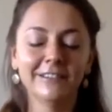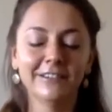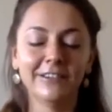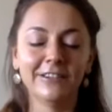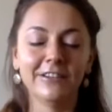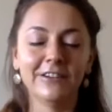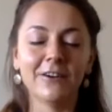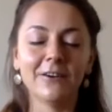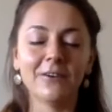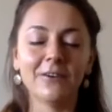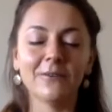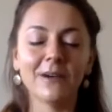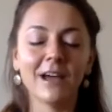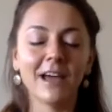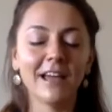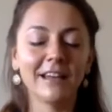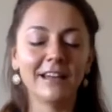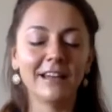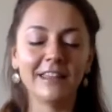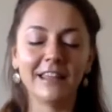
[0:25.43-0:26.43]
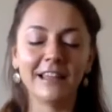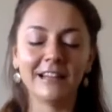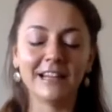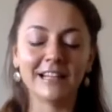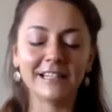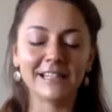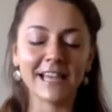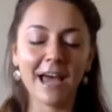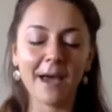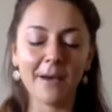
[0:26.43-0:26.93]
you know, everything
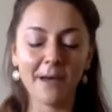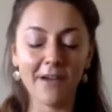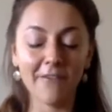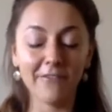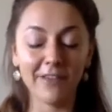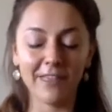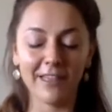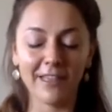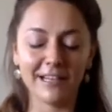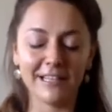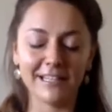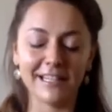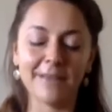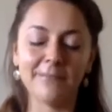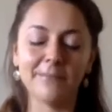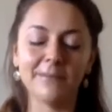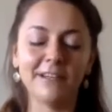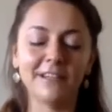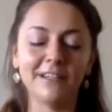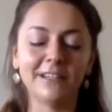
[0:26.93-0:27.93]
that's happening